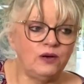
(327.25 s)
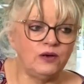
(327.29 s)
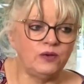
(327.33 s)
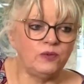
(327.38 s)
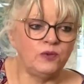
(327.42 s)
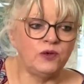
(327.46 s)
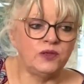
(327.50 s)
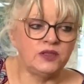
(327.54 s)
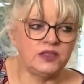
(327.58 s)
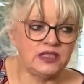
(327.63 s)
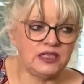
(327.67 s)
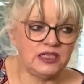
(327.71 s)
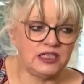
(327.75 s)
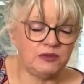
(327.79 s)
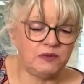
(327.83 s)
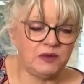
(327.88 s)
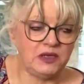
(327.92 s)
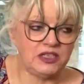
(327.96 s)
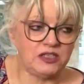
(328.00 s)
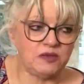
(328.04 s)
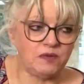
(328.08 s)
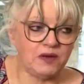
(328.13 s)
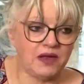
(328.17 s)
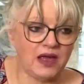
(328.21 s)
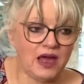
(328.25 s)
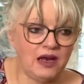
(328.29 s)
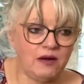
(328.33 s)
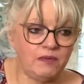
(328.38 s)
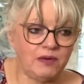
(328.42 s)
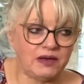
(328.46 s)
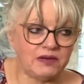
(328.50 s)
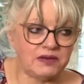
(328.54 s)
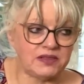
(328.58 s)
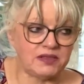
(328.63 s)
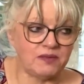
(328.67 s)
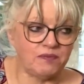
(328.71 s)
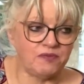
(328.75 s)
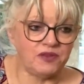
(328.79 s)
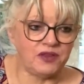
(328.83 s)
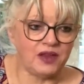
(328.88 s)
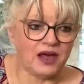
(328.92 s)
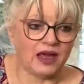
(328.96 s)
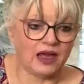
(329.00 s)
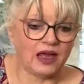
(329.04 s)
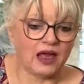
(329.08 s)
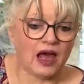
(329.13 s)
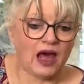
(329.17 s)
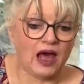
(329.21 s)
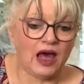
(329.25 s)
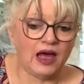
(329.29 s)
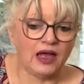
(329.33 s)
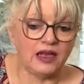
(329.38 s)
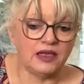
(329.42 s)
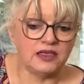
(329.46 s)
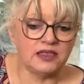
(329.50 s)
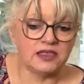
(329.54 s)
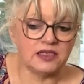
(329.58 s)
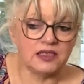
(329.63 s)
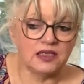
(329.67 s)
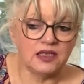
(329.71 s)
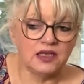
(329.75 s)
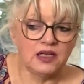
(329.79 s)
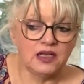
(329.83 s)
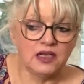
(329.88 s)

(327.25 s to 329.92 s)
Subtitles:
wanted to speak to them again about something, and